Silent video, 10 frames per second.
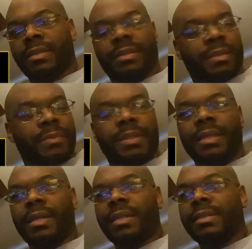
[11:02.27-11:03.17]

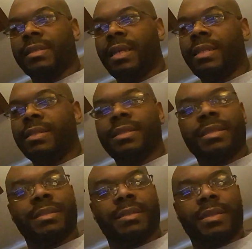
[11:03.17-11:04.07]
Sometimes I look
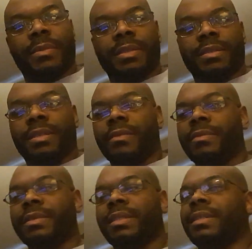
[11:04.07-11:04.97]
at some of this stuff.
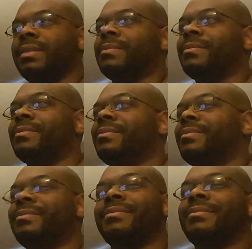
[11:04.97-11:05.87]
It's like
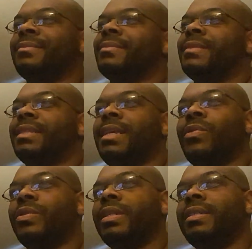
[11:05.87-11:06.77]
I
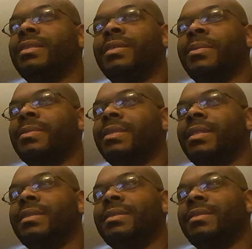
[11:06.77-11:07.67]
read some
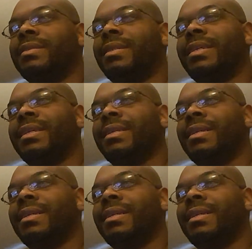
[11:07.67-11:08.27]
things like,